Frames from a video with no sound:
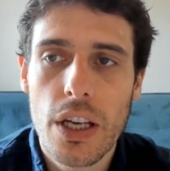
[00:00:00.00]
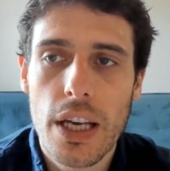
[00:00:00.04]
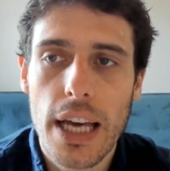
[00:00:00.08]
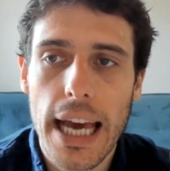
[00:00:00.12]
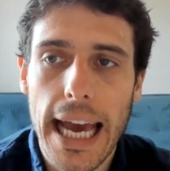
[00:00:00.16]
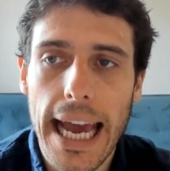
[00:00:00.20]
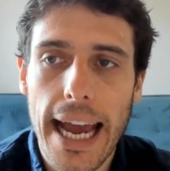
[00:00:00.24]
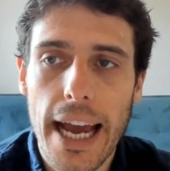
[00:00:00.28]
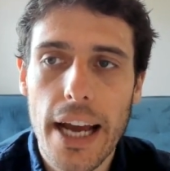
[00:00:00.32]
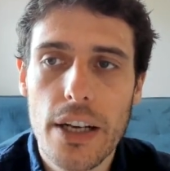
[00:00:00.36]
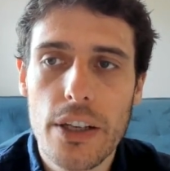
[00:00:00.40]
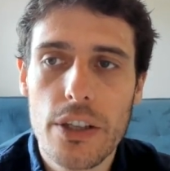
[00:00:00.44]

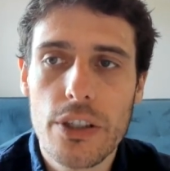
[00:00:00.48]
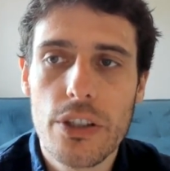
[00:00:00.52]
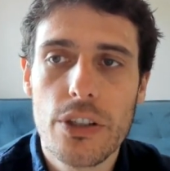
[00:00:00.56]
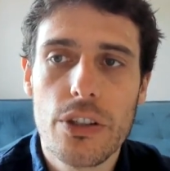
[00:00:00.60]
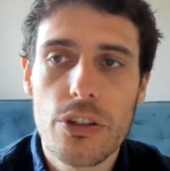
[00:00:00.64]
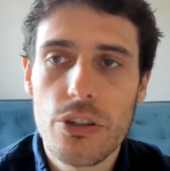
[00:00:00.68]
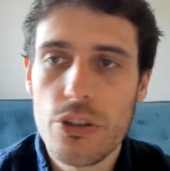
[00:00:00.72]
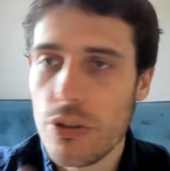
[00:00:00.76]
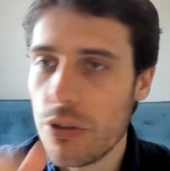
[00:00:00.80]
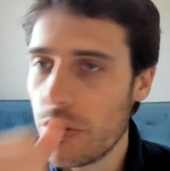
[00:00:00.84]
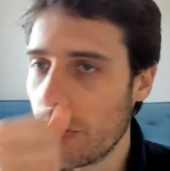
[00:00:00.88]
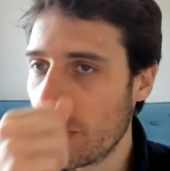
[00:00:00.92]
and
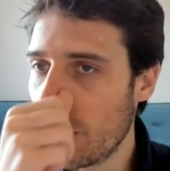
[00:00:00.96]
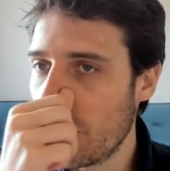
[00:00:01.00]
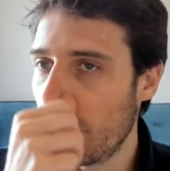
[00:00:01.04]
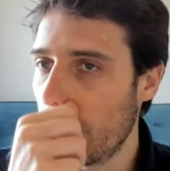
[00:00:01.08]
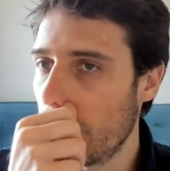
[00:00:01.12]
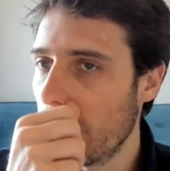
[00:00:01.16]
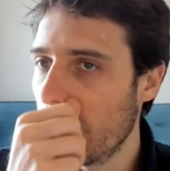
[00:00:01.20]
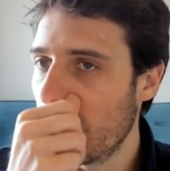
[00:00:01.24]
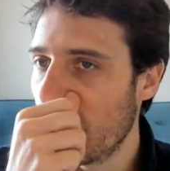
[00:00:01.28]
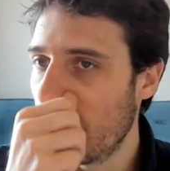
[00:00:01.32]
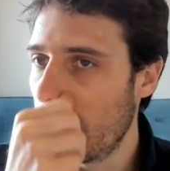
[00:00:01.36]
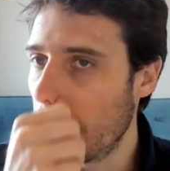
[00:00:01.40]

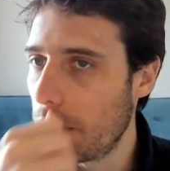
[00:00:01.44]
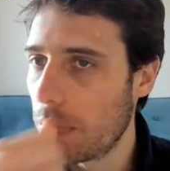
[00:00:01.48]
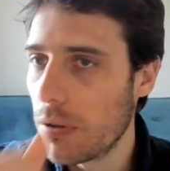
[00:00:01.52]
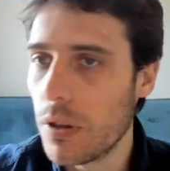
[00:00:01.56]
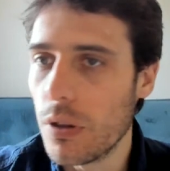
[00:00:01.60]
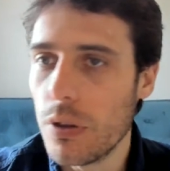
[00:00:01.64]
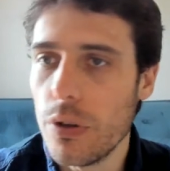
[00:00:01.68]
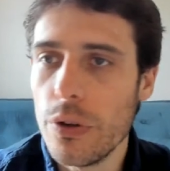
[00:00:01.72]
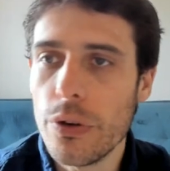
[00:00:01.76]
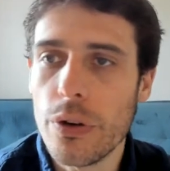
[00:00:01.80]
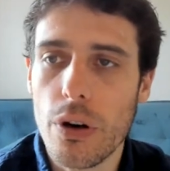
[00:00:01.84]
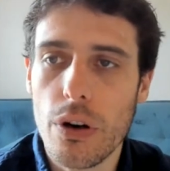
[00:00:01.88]
to the
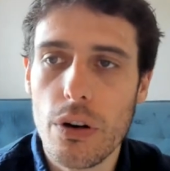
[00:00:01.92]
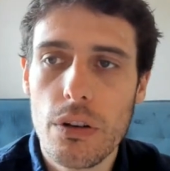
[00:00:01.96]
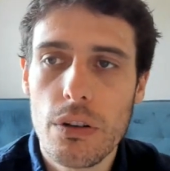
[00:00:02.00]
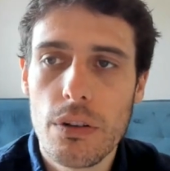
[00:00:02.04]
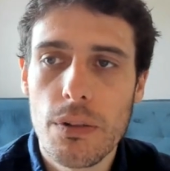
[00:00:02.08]
Pluto.